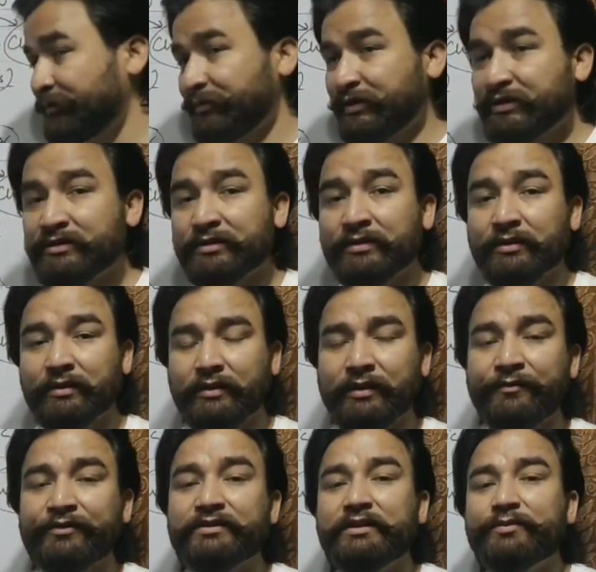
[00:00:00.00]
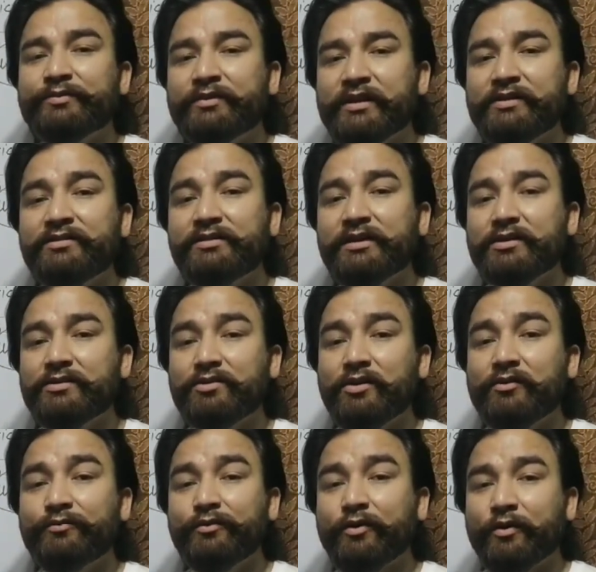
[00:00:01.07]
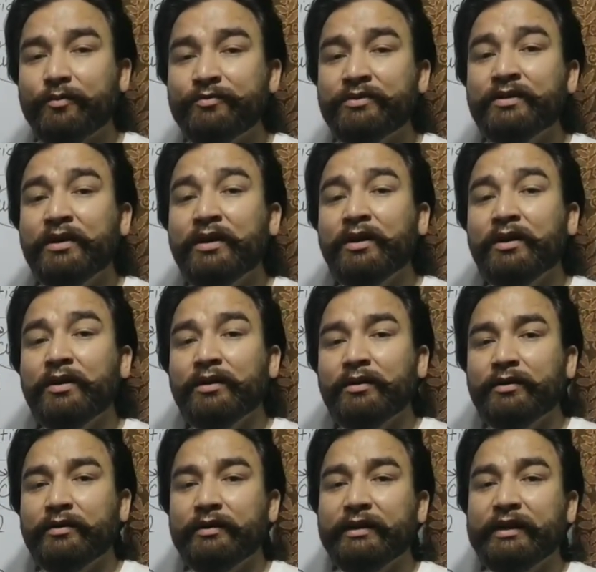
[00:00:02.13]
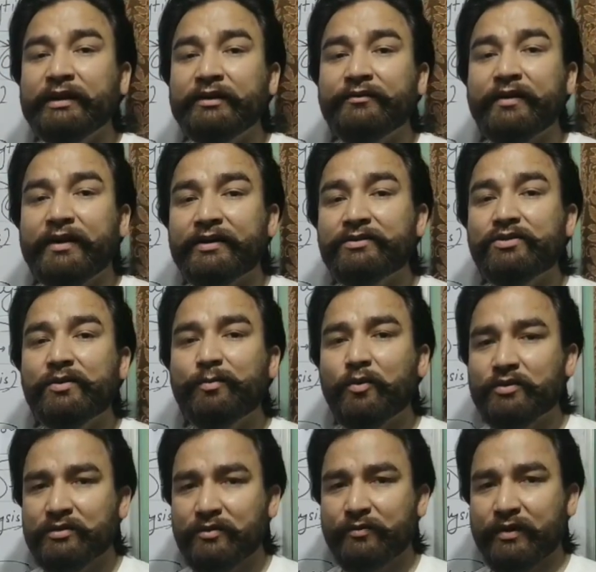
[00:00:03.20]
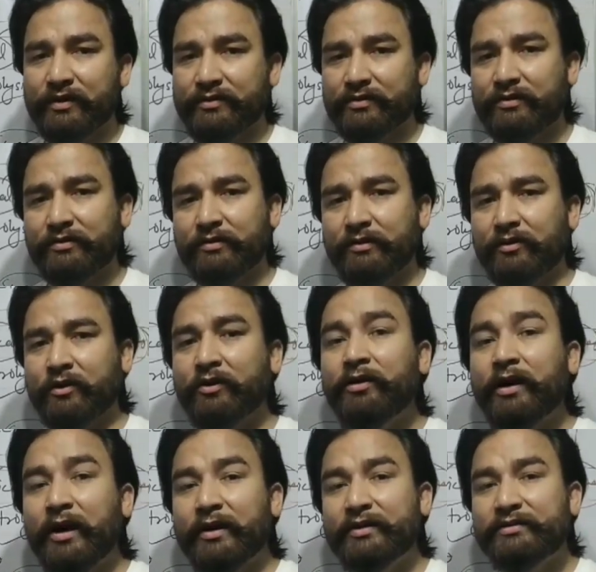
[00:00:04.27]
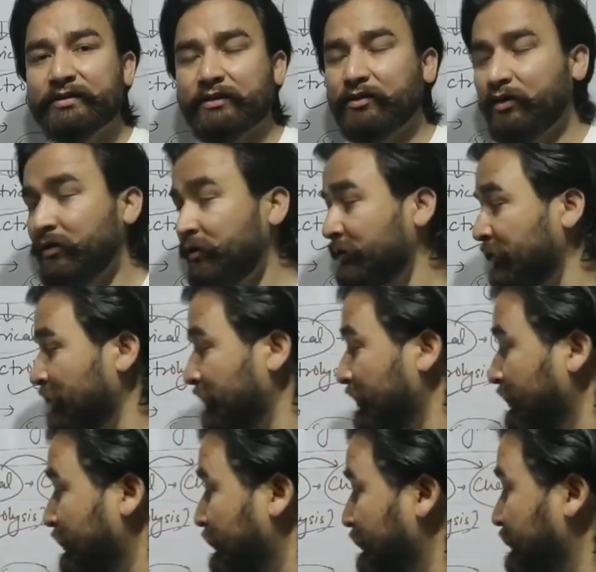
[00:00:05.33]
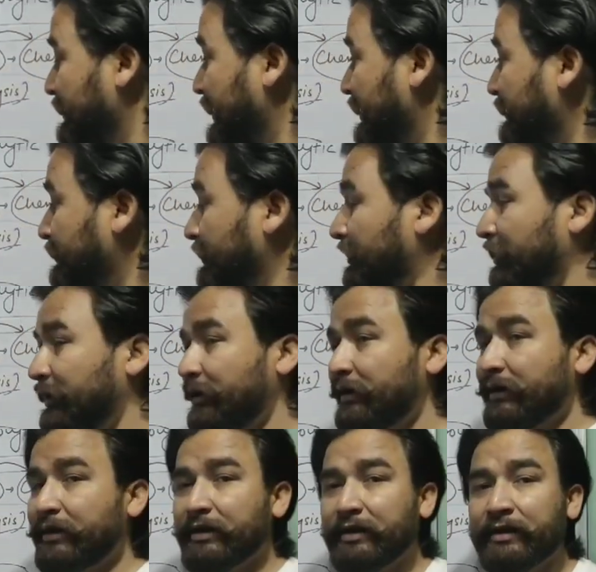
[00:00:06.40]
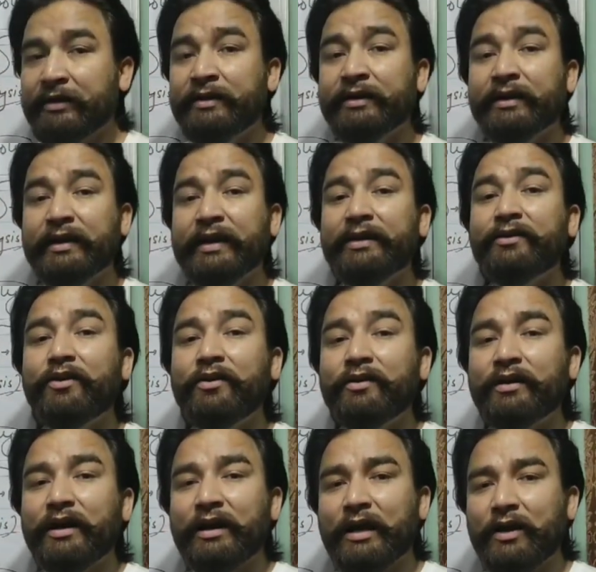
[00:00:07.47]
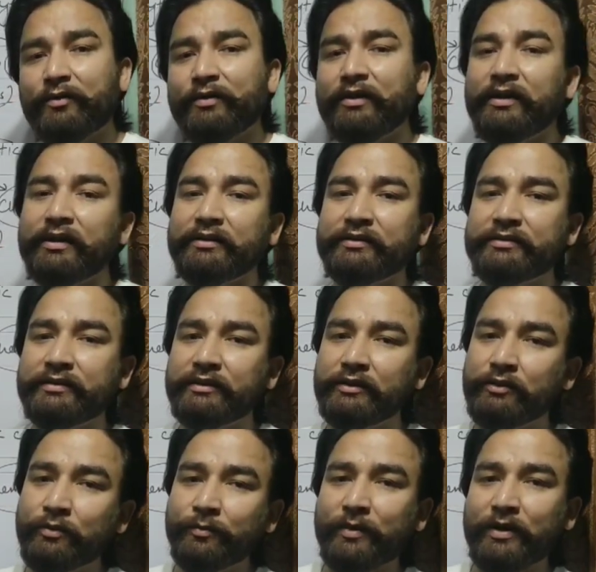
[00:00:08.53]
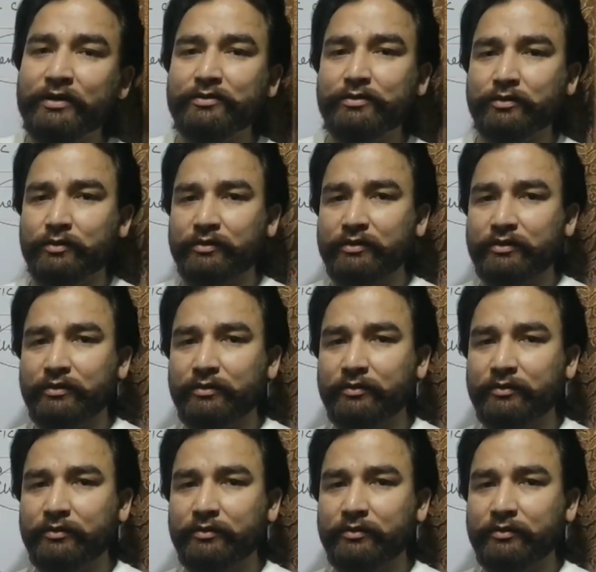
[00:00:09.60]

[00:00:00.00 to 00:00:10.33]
means if a substance does not form negative ions or positive ions or ions at all, then it cannot allow the electricity to pass through it.